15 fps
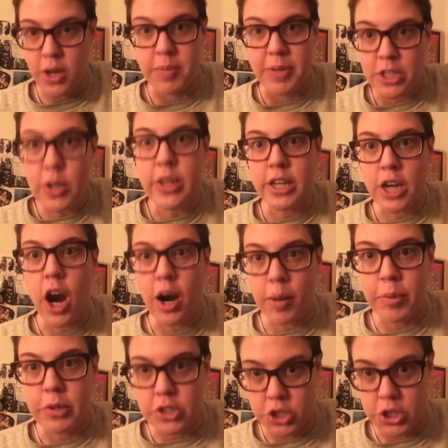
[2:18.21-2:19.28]
I've been doing the Kara
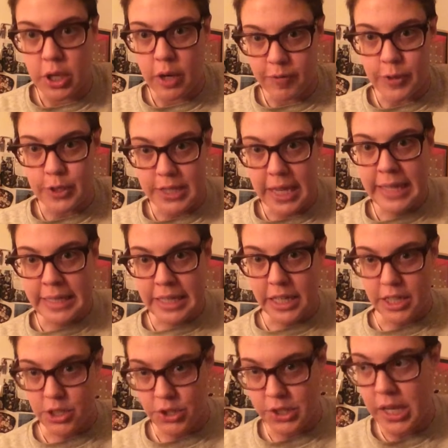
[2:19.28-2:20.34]
Buller Show for 10
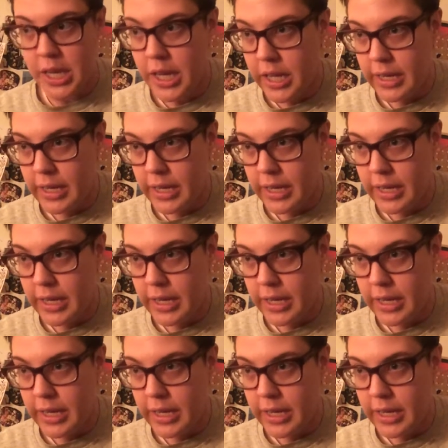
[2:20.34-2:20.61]
years.